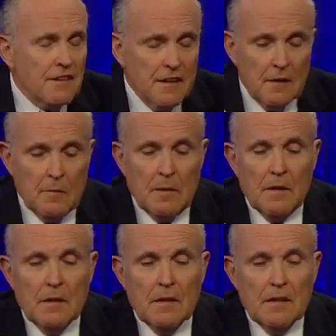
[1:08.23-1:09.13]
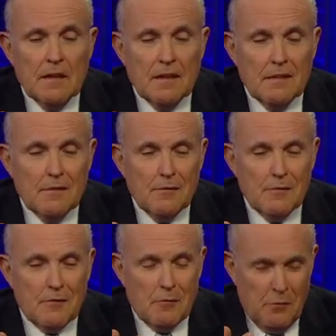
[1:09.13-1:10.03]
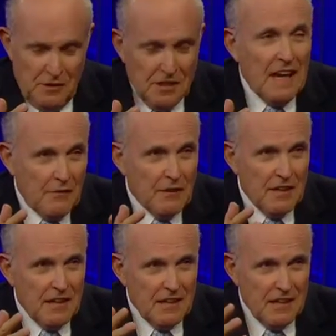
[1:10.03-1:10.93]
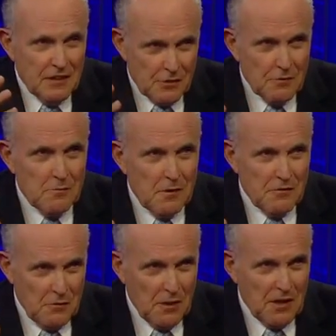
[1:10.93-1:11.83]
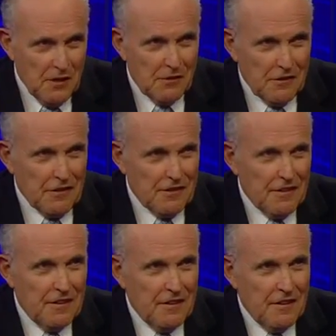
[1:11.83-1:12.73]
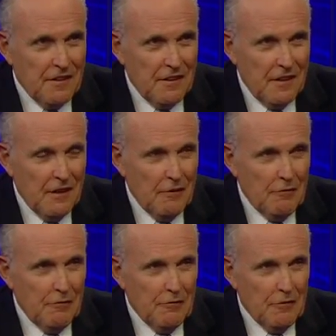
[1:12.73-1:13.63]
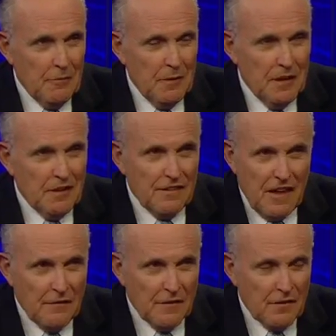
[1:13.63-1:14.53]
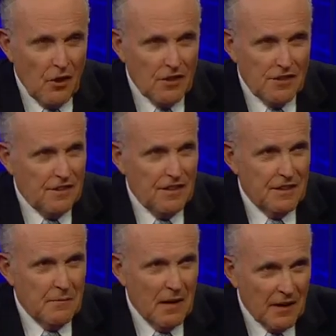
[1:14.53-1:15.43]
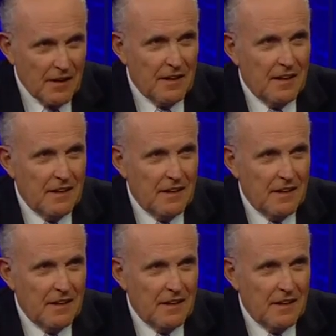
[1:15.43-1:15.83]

We did have an interim of 20 years of being the safest large city in America.